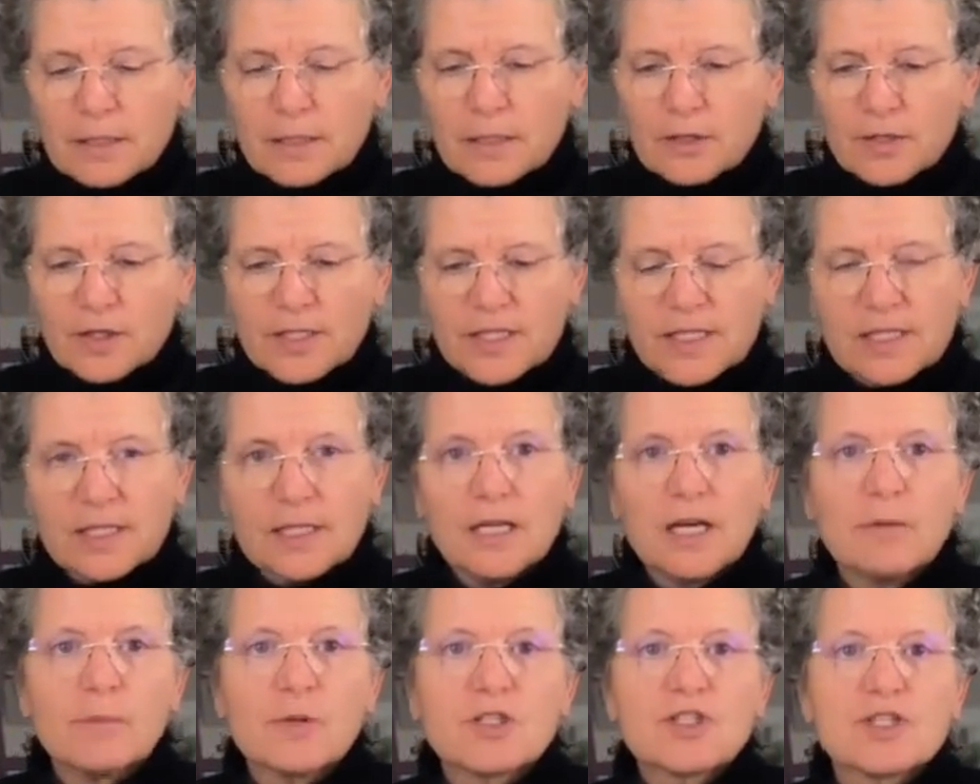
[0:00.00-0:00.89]
And you can see
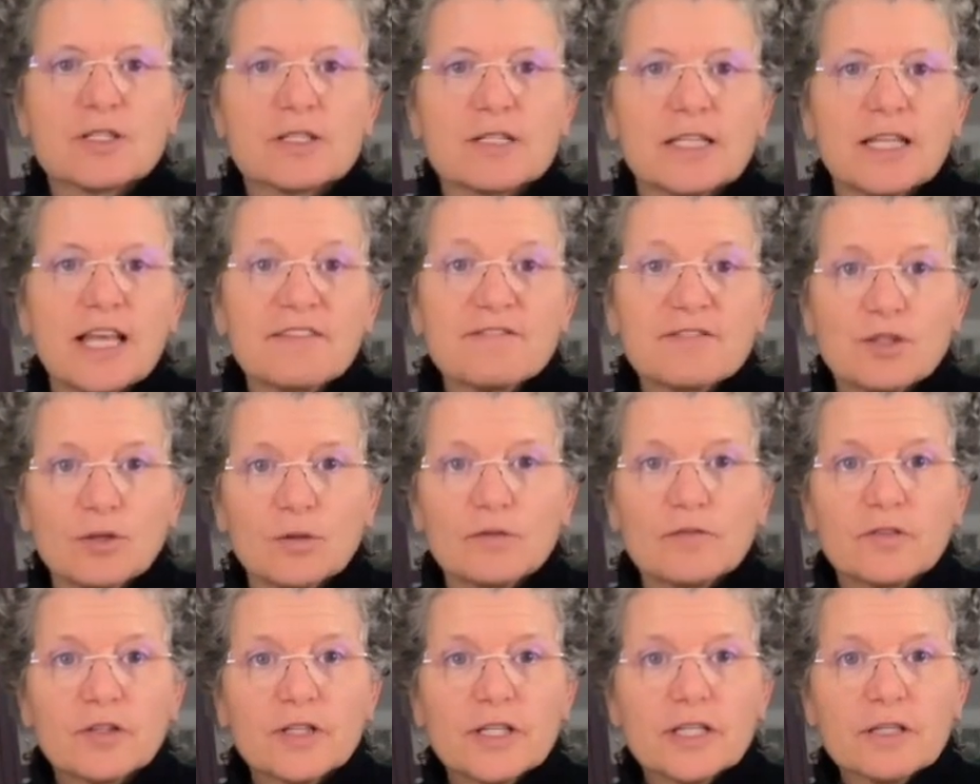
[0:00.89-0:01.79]
how much is left
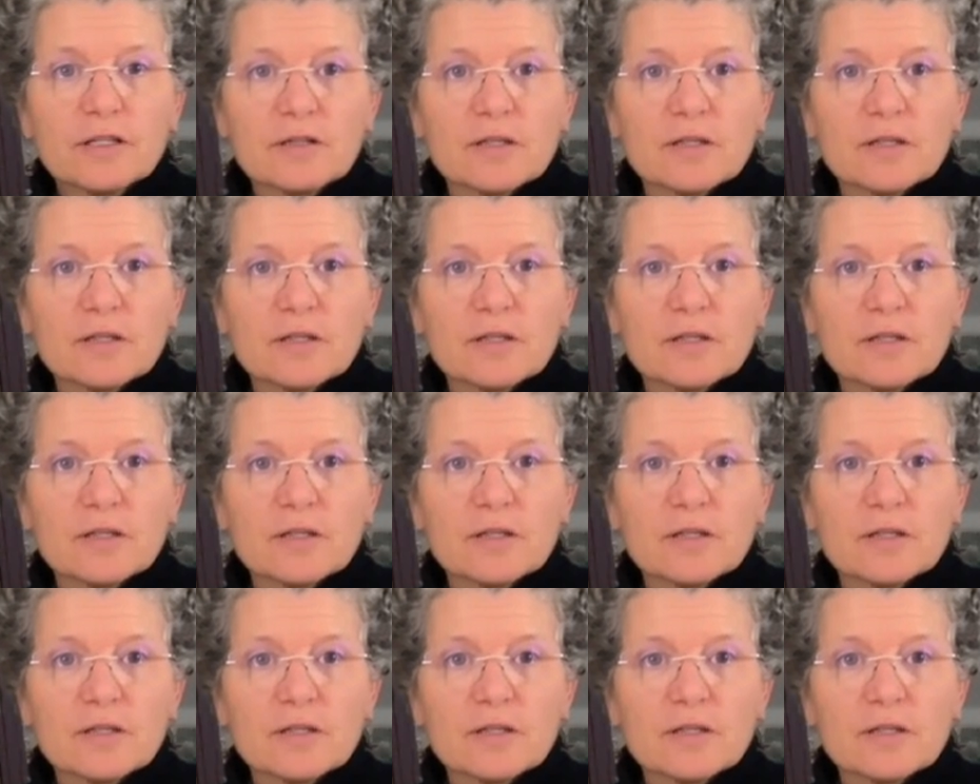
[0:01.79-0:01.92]
over here,